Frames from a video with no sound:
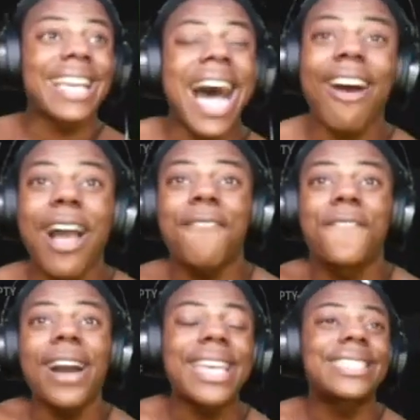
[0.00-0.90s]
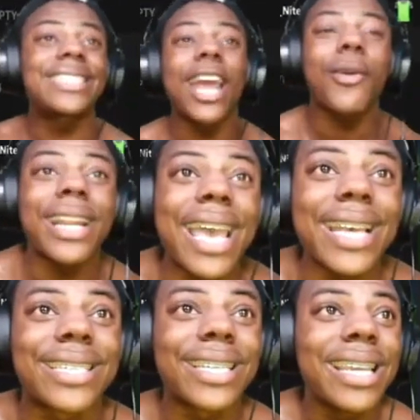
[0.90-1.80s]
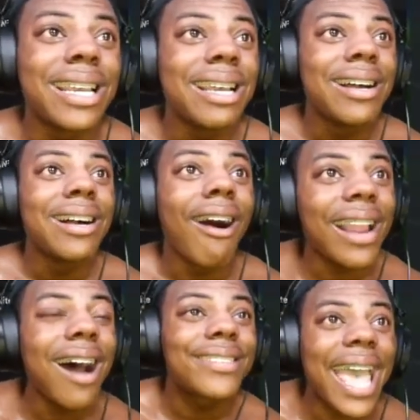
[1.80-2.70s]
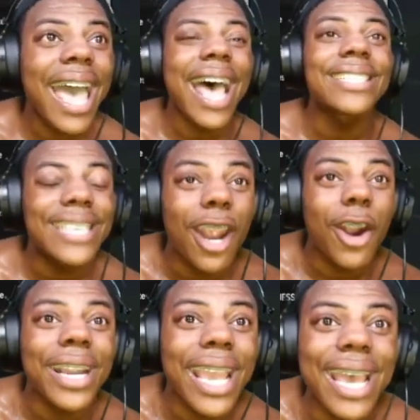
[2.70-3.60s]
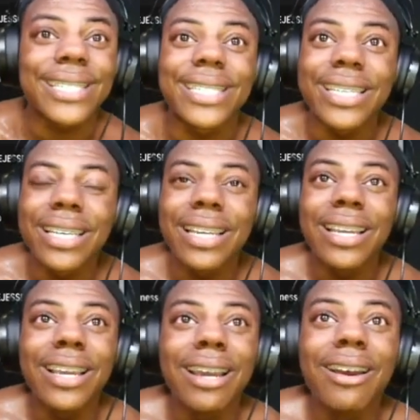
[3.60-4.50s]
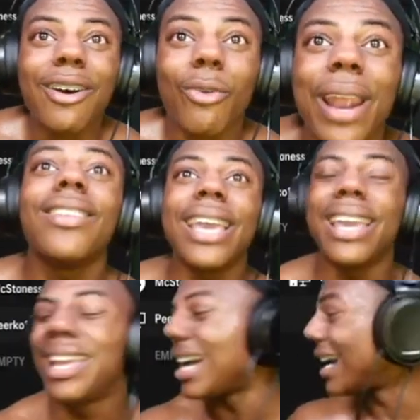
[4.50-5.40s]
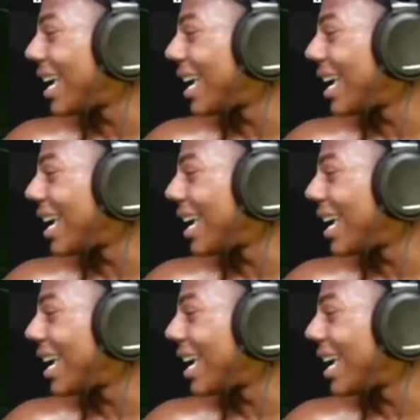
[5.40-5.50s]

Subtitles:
god, are y'all fucking serious? Are y'all dead ass serious? Really? I